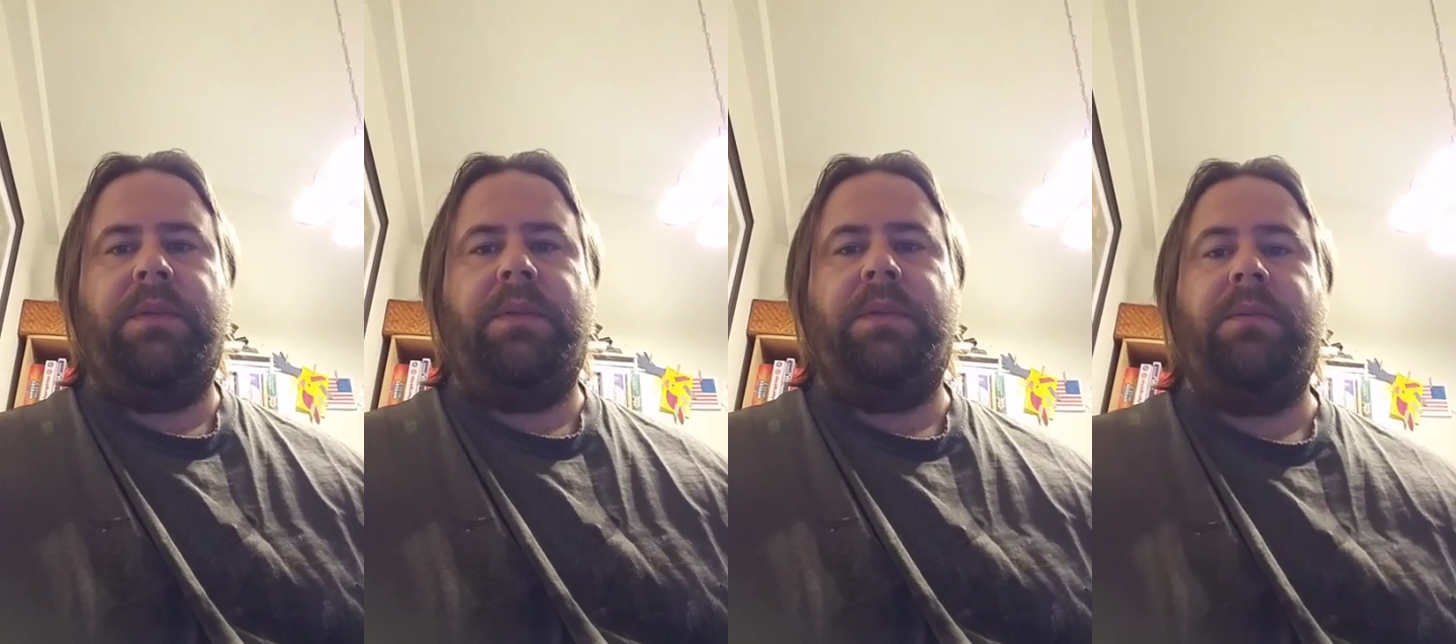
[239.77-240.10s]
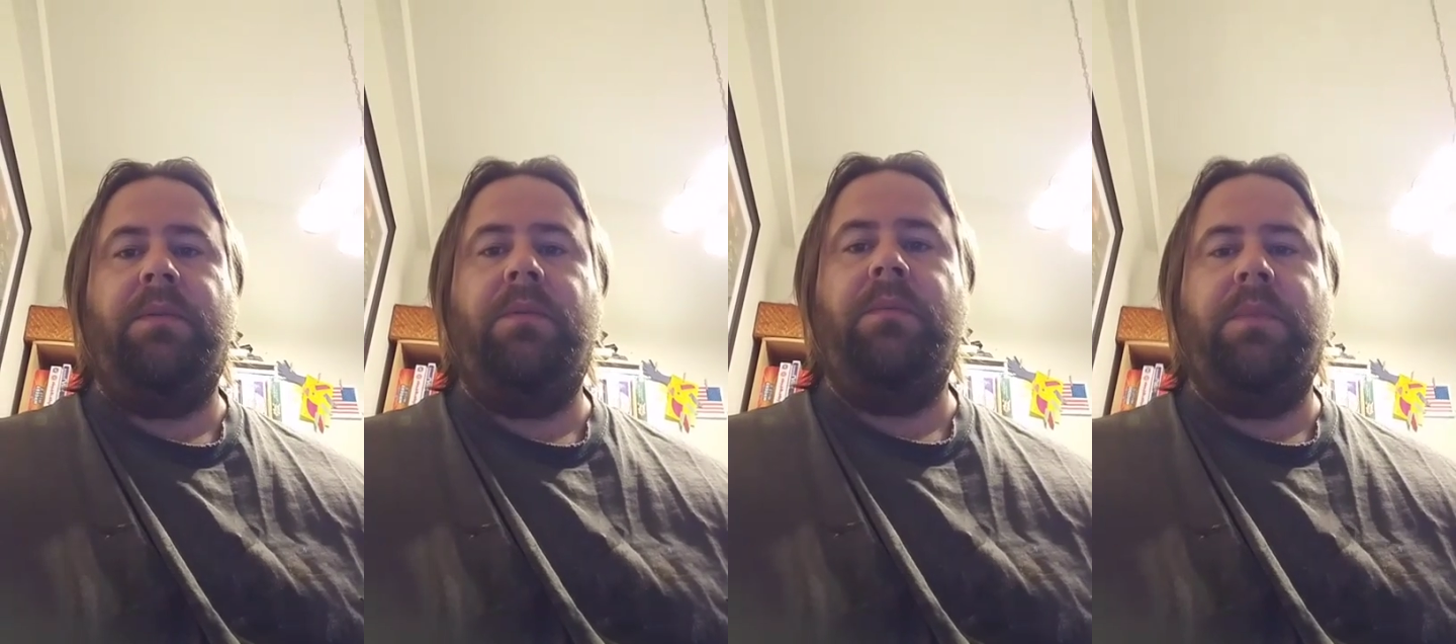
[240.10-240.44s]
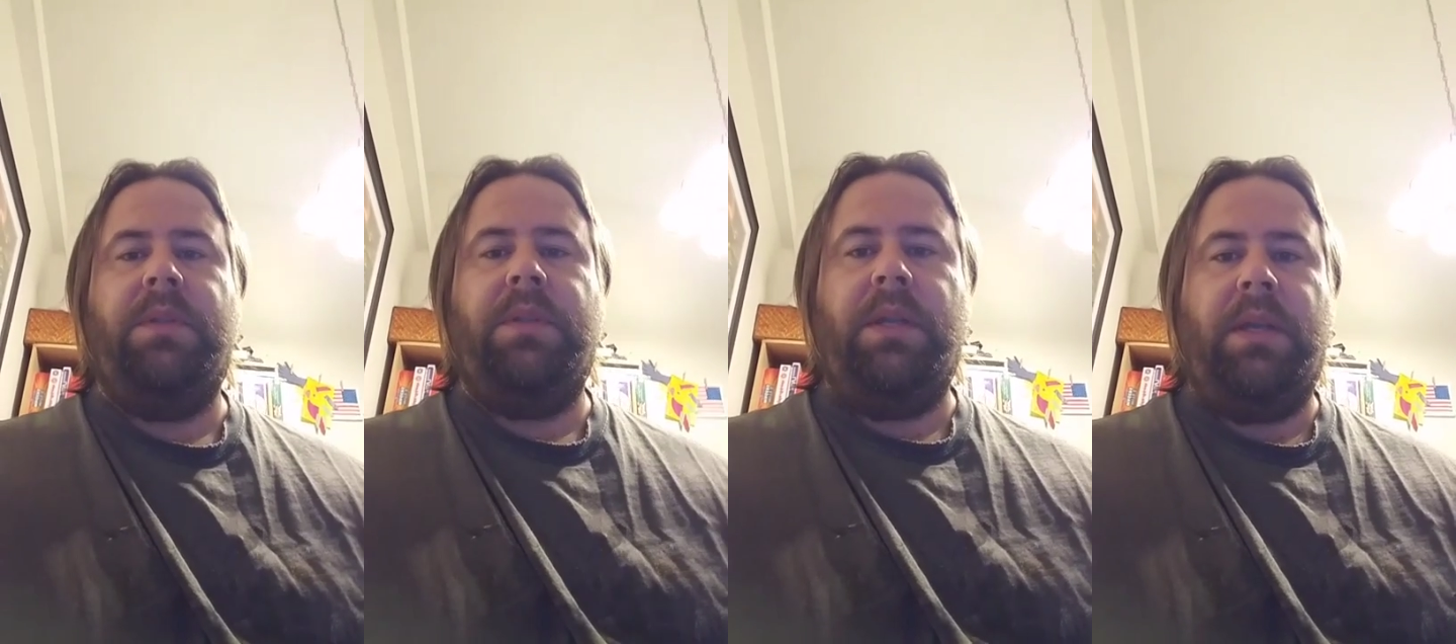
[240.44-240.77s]
It's
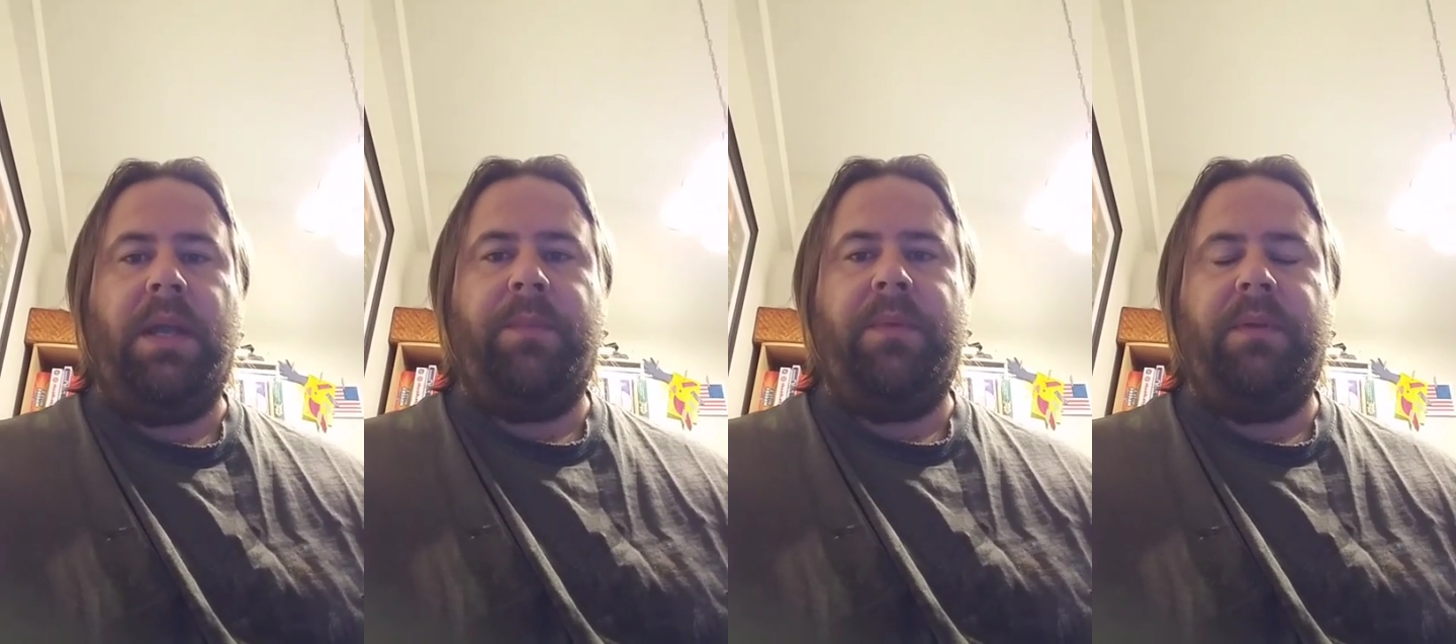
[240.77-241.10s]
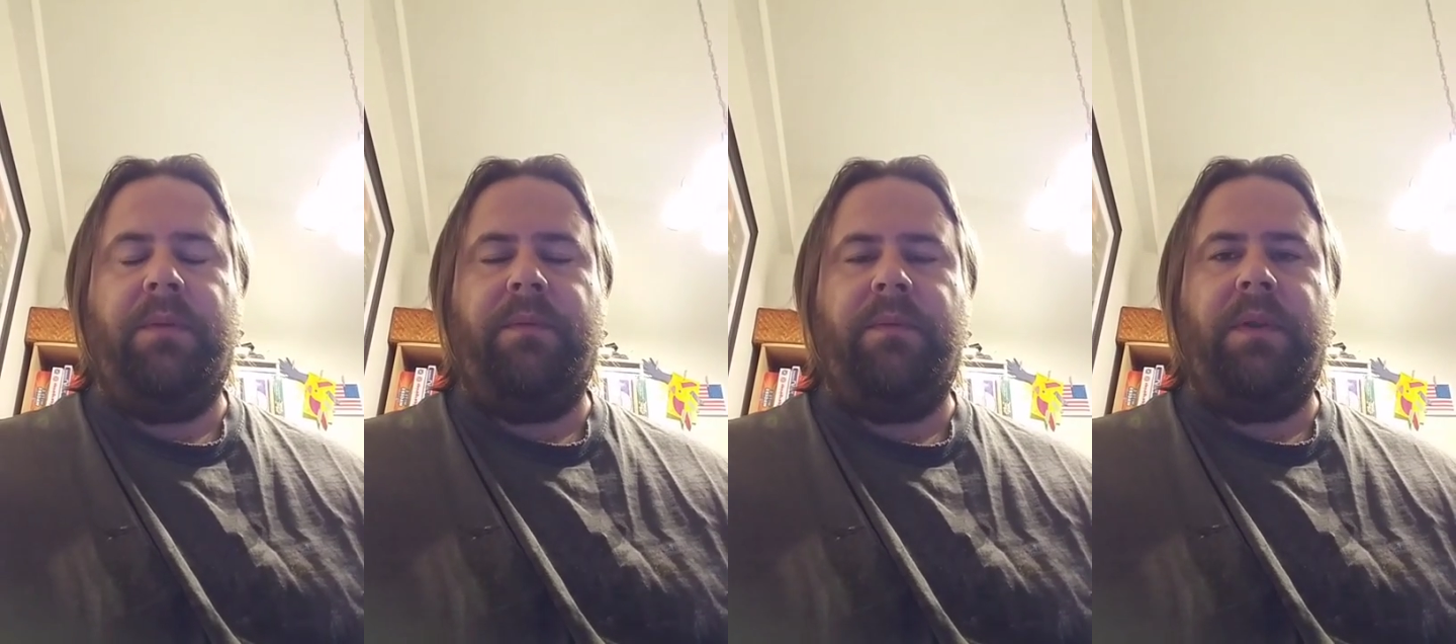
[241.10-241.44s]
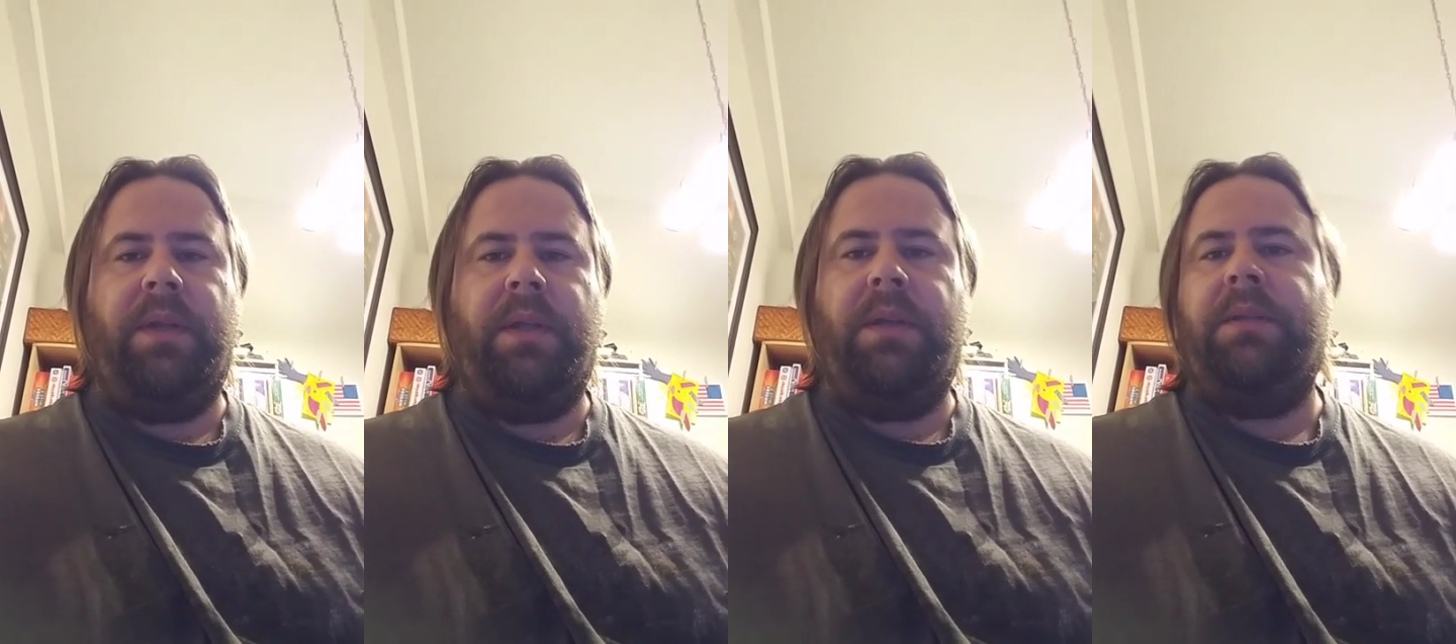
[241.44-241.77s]
assumed that it happened over
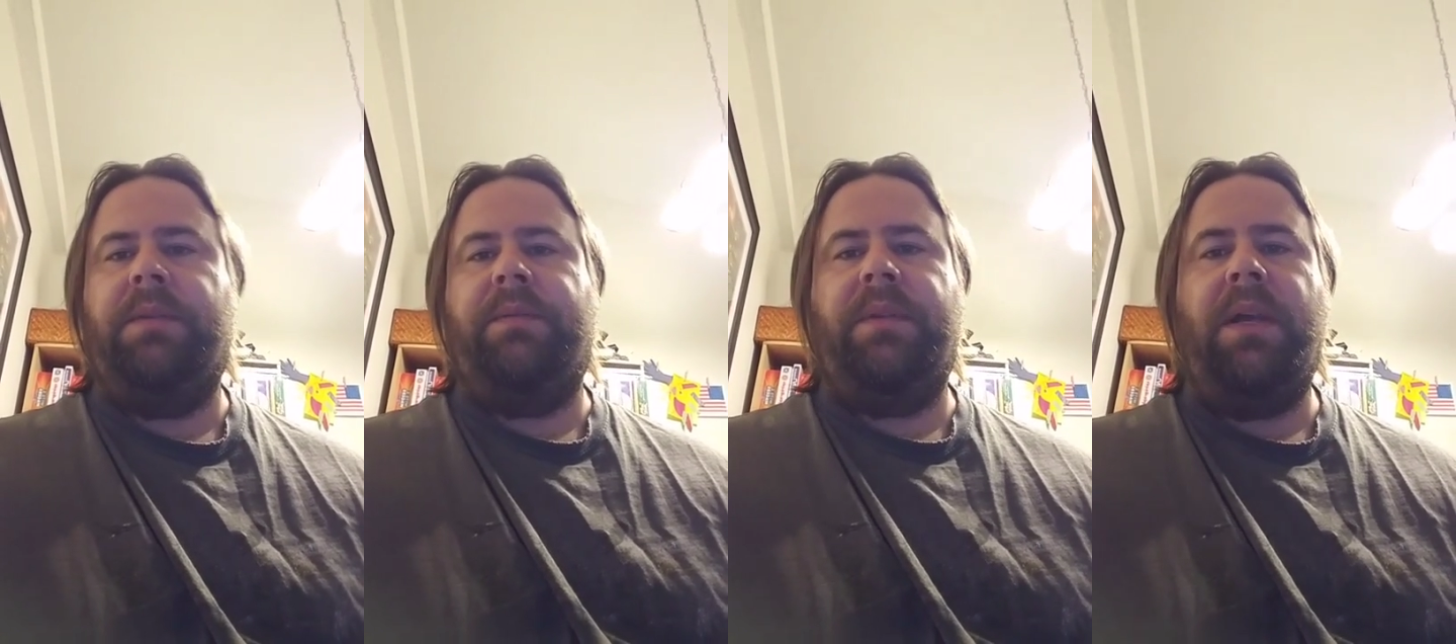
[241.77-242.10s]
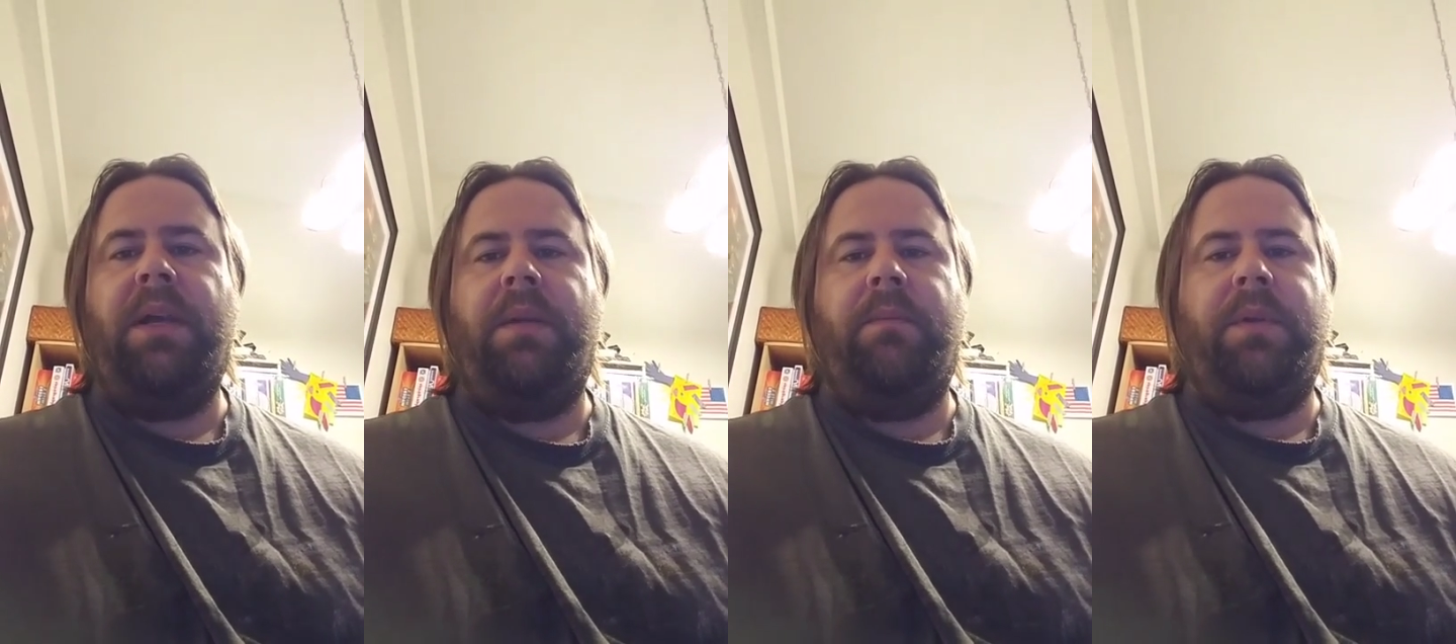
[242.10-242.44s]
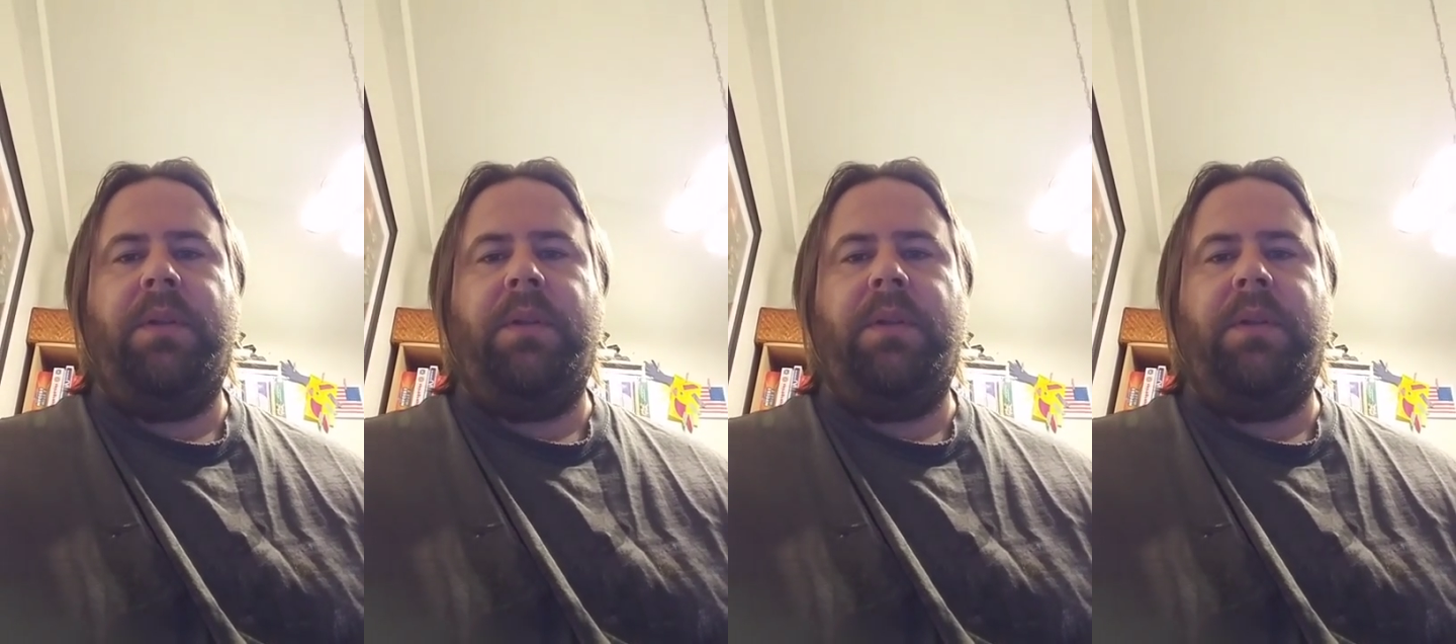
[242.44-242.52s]
eons of time,